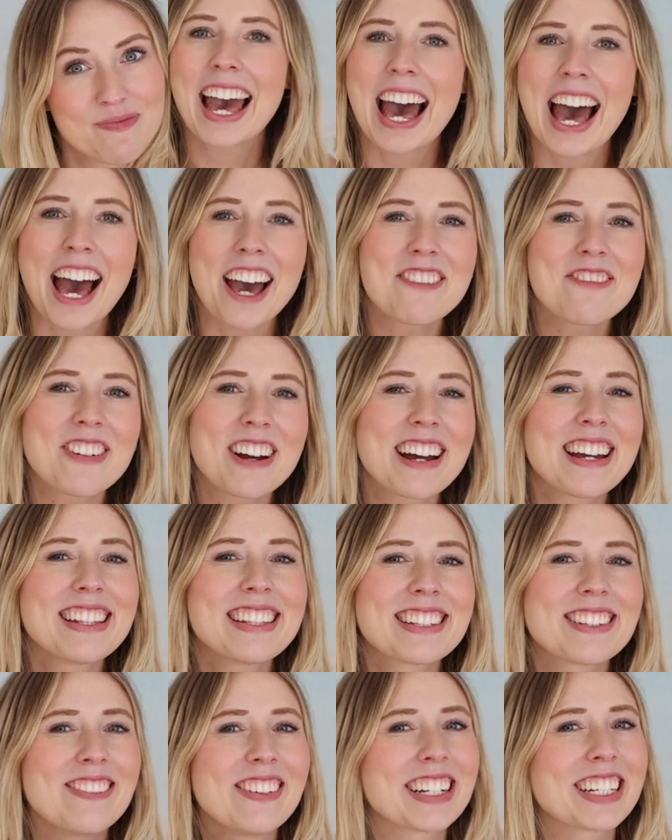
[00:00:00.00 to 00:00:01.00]
Hi
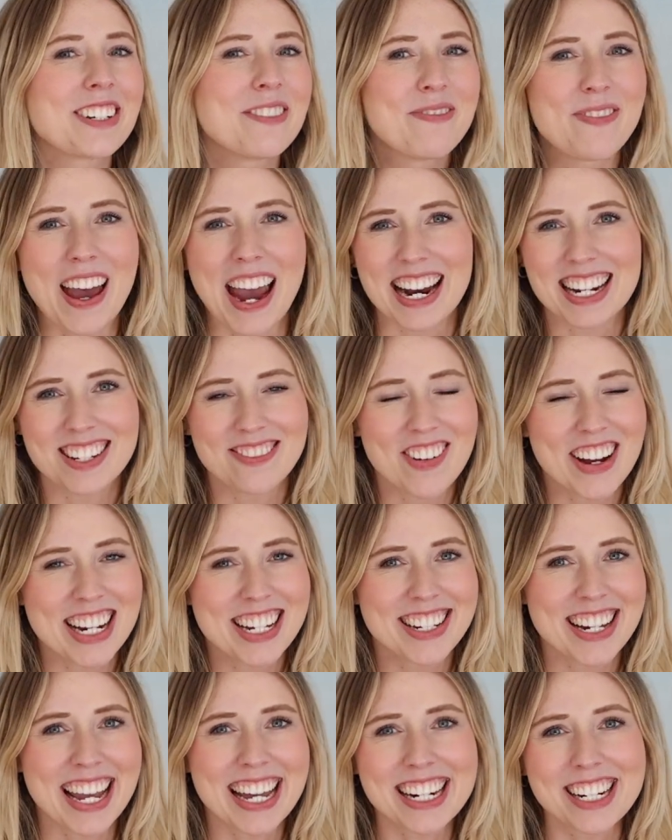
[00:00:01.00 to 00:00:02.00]
friends, welcome back to my
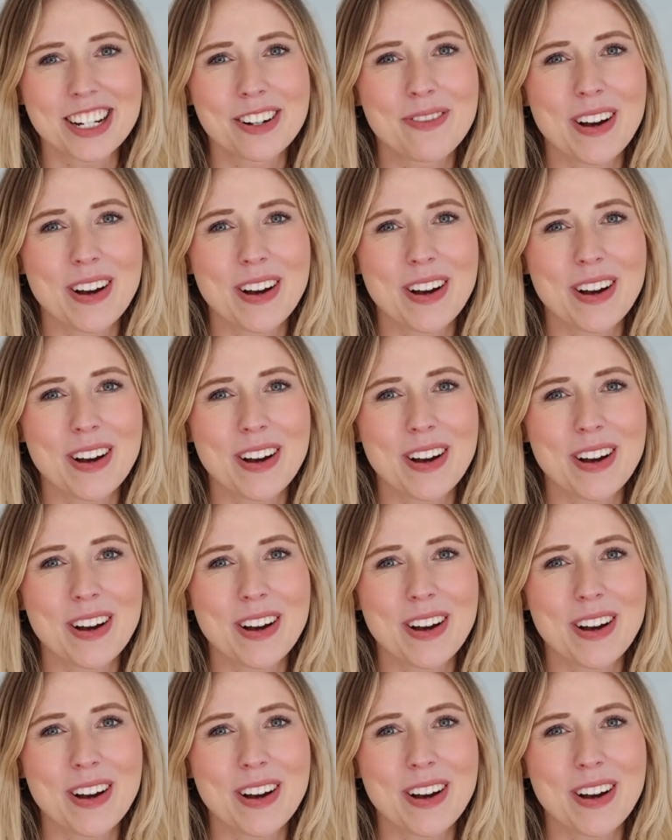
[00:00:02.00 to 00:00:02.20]
channel.